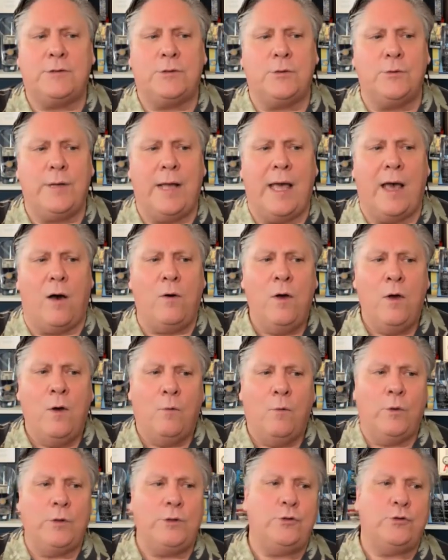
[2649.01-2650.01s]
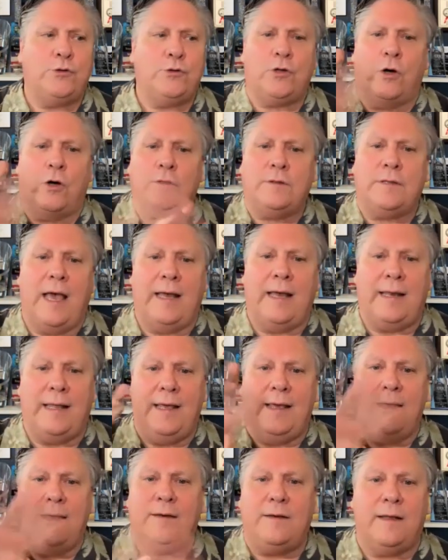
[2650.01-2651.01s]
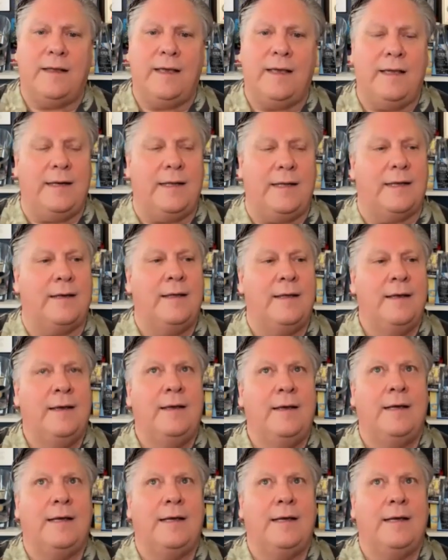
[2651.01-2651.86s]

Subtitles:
So now when you start that in it,